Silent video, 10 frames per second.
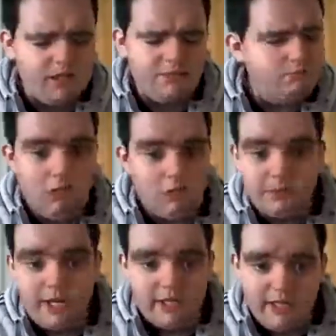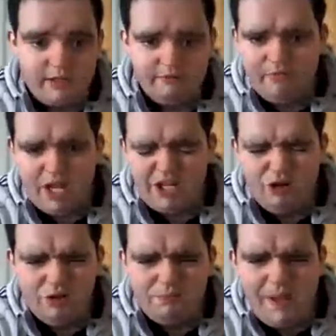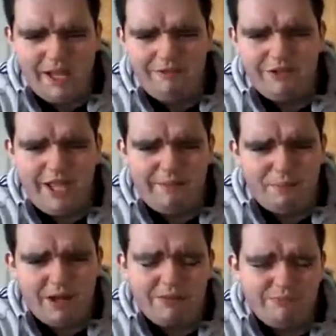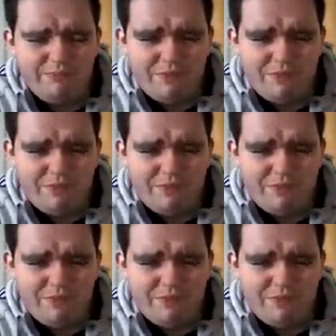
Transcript: I'll double check later. I could pay for that, but